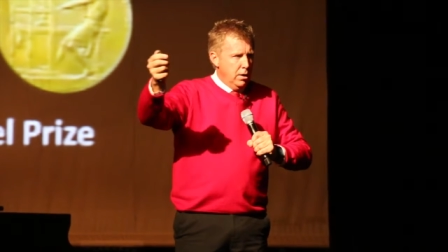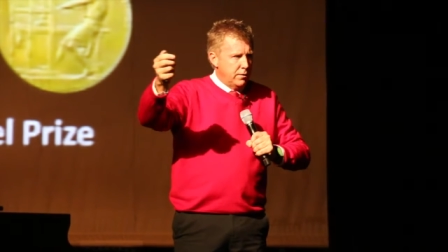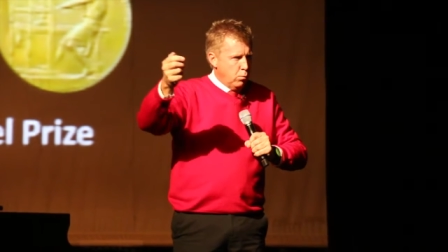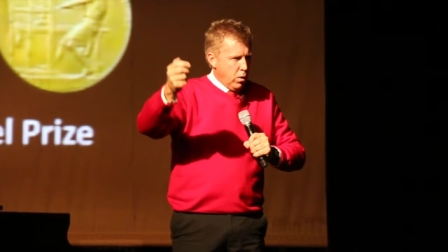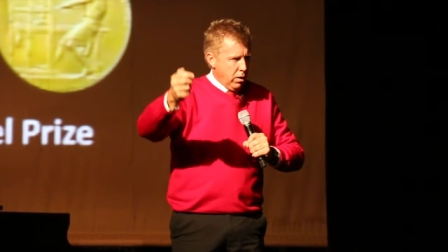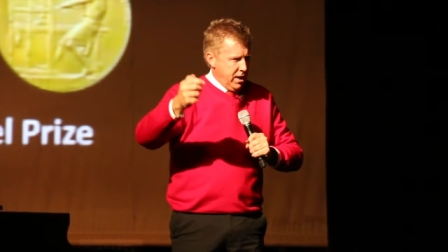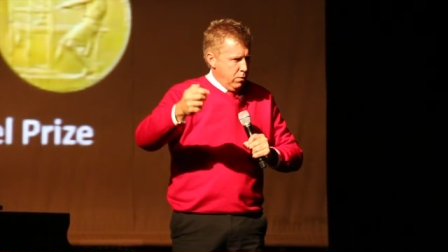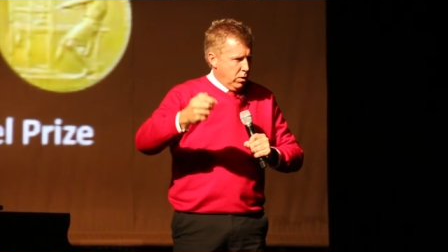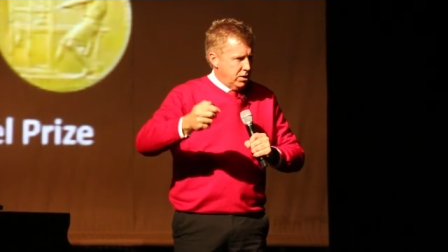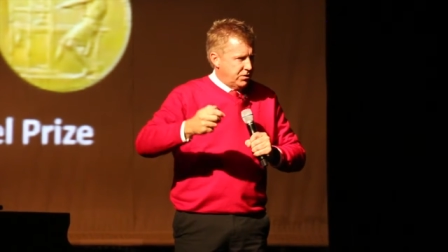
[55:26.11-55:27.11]
than where
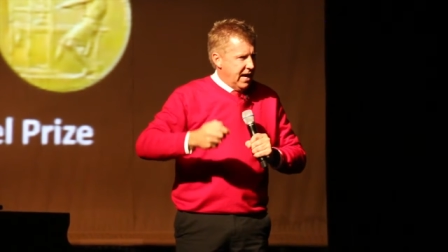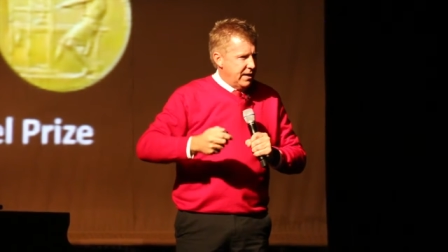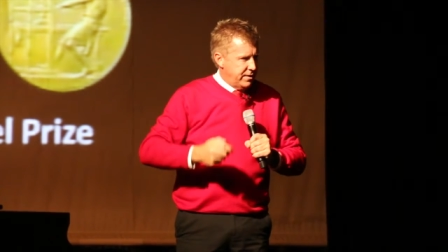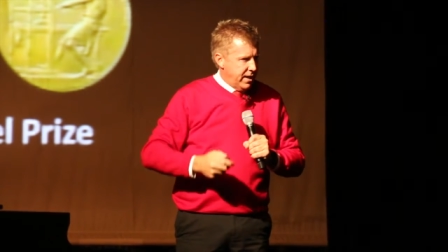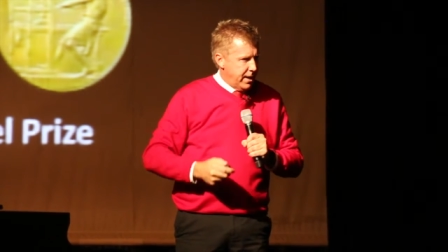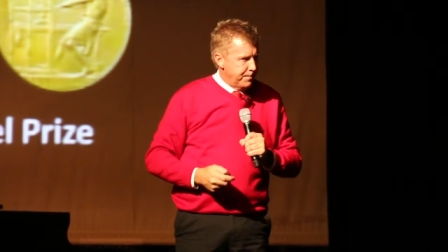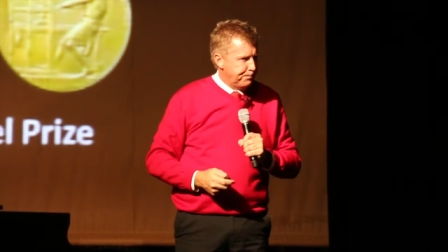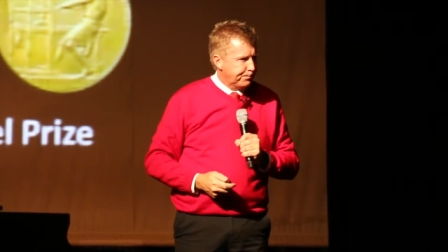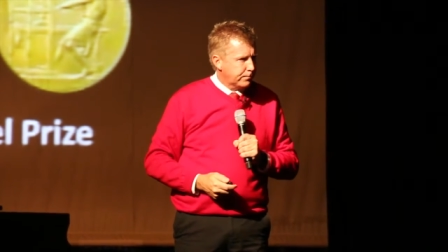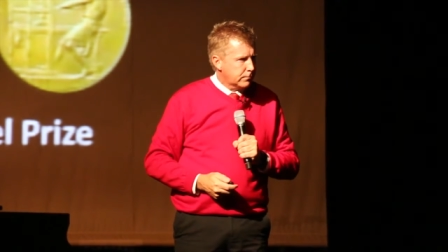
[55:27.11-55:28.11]
he was that day.
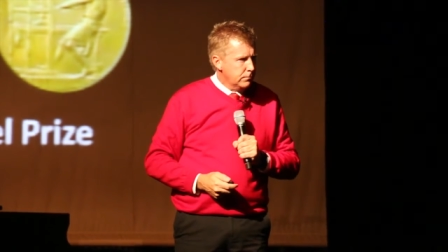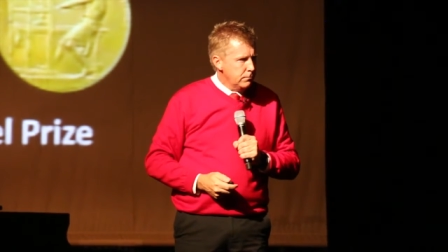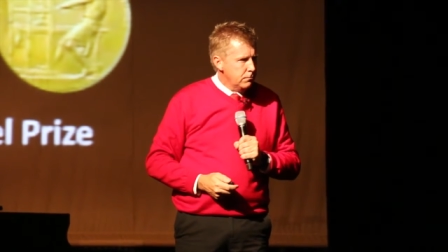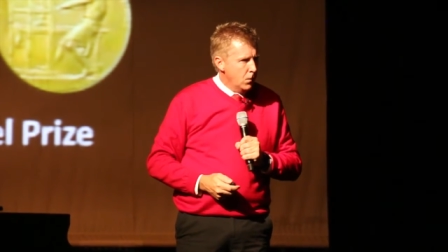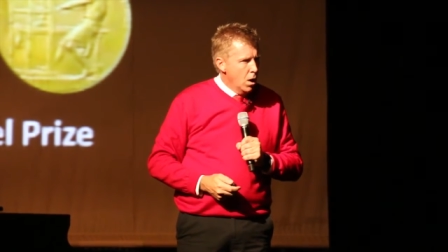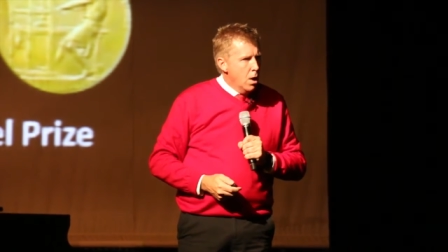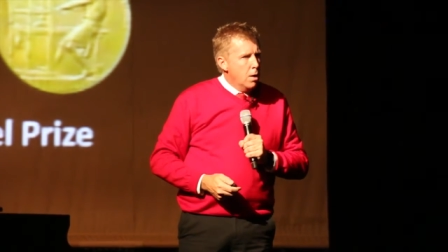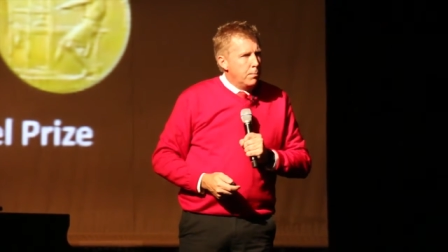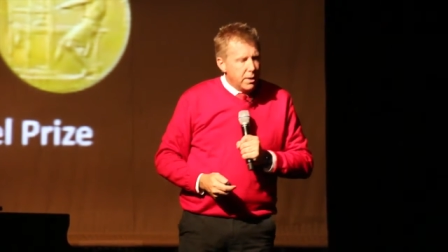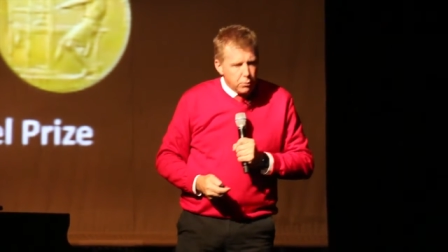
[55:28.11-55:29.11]
But he